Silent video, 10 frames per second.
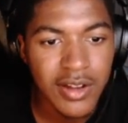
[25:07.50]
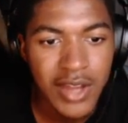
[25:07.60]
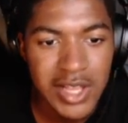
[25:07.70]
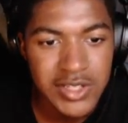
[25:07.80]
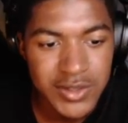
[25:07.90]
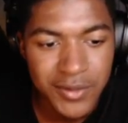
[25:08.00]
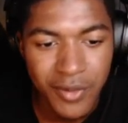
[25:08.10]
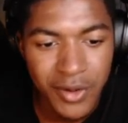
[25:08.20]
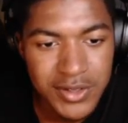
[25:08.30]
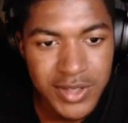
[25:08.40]
Ash's
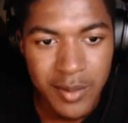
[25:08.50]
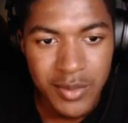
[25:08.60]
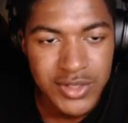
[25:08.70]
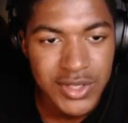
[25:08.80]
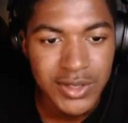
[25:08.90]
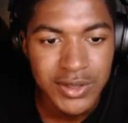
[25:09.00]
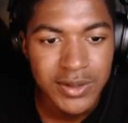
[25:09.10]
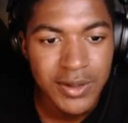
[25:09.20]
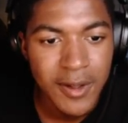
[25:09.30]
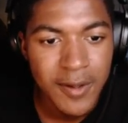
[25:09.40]
first episode
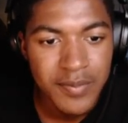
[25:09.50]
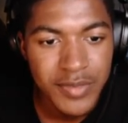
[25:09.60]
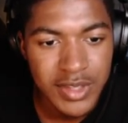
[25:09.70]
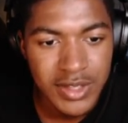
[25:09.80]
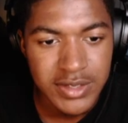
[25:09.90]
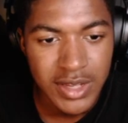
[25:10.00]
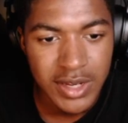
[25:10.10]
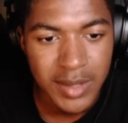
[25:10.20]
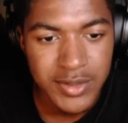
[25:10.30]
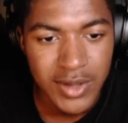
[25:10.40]
think the second
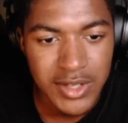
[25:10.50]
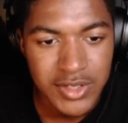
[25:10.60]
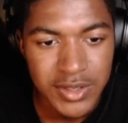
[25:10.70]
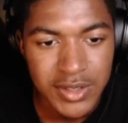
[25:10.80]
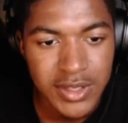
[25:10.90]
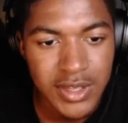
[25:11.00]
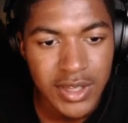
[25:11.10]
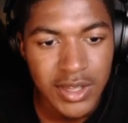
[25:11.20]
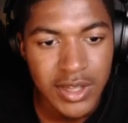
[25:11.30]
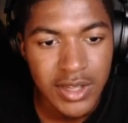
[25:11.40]
episode, actually.
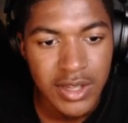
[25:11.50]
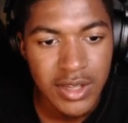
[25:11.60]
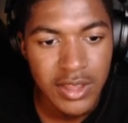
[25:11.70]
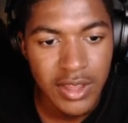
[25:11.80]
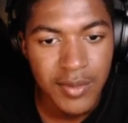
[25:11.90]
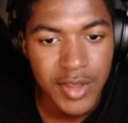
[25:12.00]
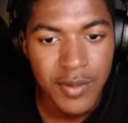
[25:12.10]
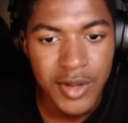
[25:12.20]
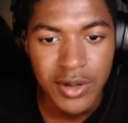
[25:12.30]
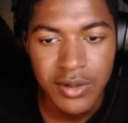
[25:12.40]
Yep, there
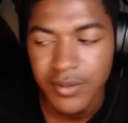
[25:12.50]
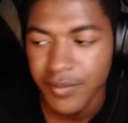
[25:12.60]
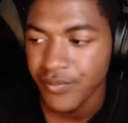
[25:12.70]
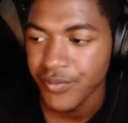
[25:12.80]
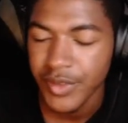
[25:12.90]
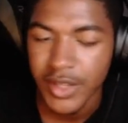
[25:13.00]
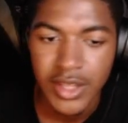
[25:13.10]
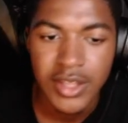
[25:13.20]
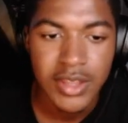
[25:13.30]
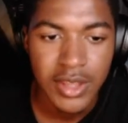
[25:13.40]
we go.
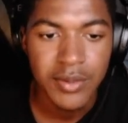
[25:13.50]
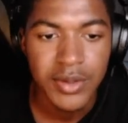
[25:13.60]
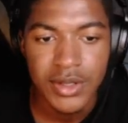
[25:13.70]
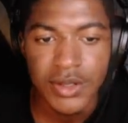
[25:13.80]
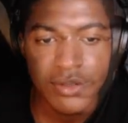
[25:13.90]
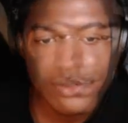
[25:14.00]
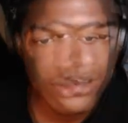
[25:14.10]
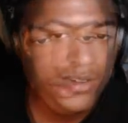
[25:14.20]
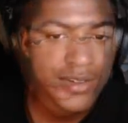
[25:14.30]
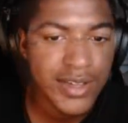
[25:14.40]
There we go.
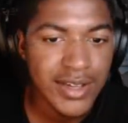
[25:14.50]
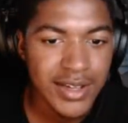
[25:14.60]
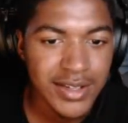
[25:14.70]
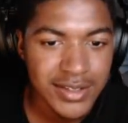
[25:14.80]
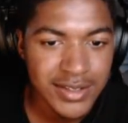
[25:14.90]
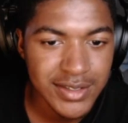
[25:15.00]
Okay.